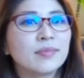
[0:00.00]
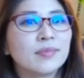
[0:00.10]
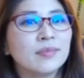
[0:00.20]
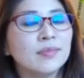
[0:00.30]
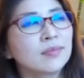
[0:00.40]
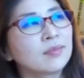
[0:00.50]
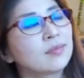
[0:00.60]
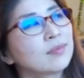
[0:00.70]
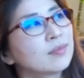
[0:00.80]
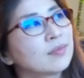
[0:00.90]

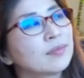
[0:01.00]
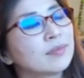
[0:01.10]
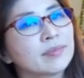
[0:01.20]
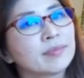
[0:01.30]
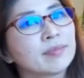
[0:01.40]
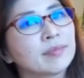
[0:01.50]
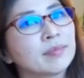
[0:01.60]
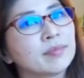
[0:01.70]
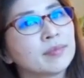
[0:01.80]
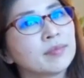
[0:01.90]

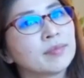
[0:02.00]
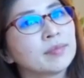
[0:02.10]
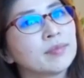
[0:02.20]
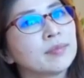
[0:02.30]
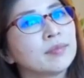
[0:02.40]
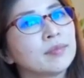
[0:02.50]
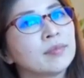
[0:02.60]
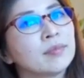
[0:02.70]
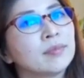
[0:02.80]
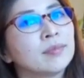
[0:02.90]

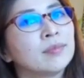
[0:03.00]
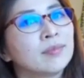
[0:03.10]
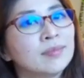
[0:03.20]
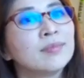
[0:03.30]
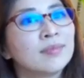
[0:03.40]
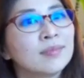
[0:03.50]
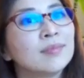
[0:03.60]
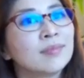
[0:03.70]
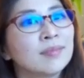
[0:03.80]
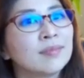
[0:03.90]

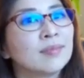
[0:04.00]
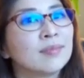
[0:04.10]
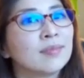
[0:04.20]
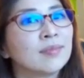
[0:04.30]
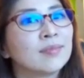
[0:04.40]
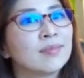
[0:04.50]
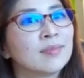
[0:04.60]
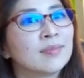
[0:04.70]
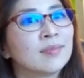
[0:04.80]
This person isn't speaking.